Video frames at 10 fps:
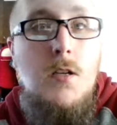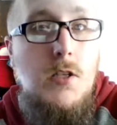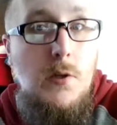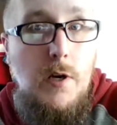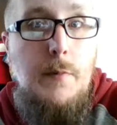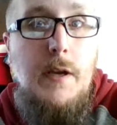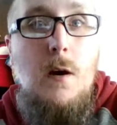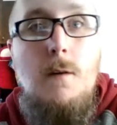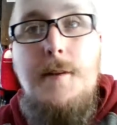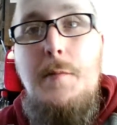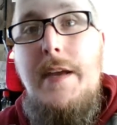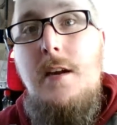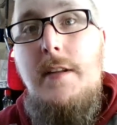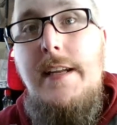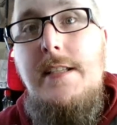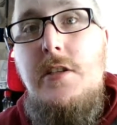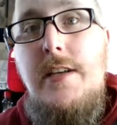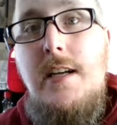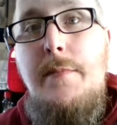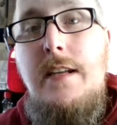So where do we go from here, ladies and
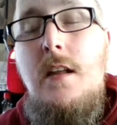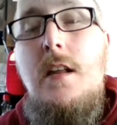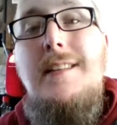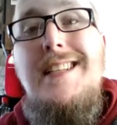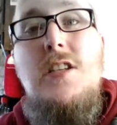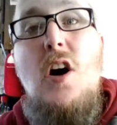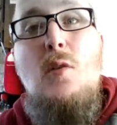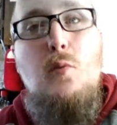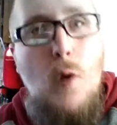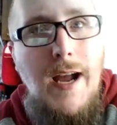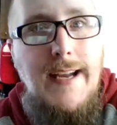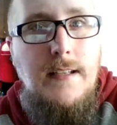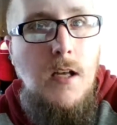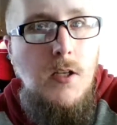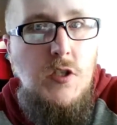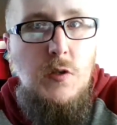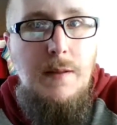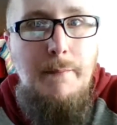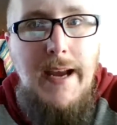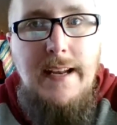gentlemen? Let's go right to
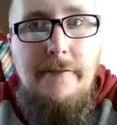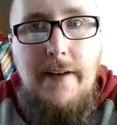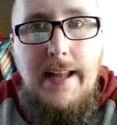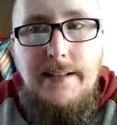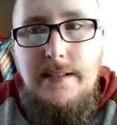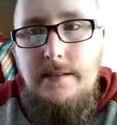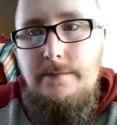the main event.